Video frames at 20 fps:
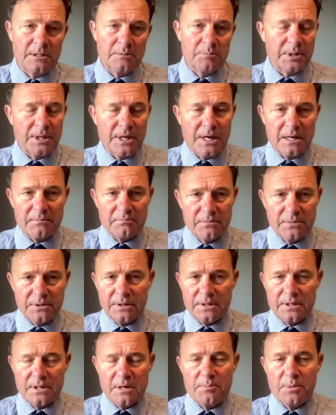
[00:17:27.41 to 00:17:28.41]
But that, you
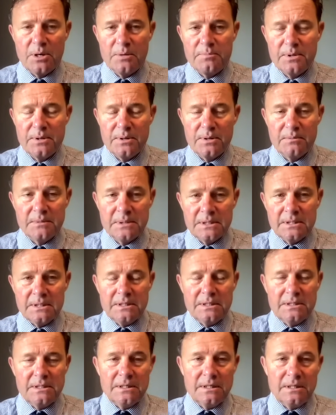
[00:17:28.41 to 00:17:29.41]
know, that might be a
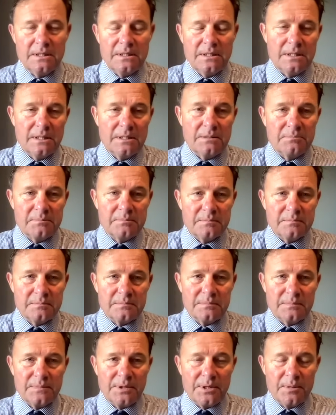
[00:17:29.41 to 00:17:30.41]

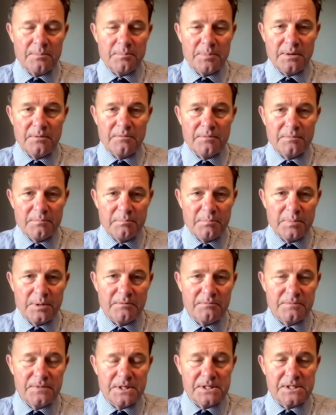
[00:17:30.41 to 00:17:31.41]
you know, bit of
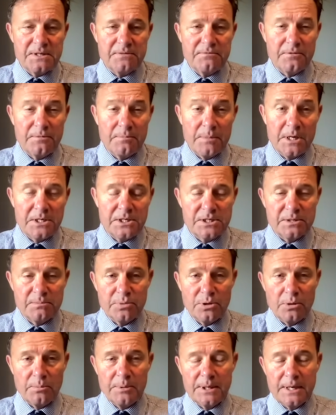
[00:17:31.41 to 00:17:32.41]
disinformation
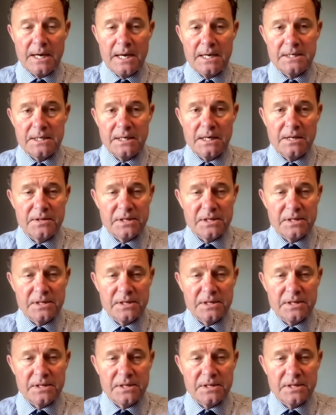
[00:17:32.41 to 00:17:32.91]
and propaganda.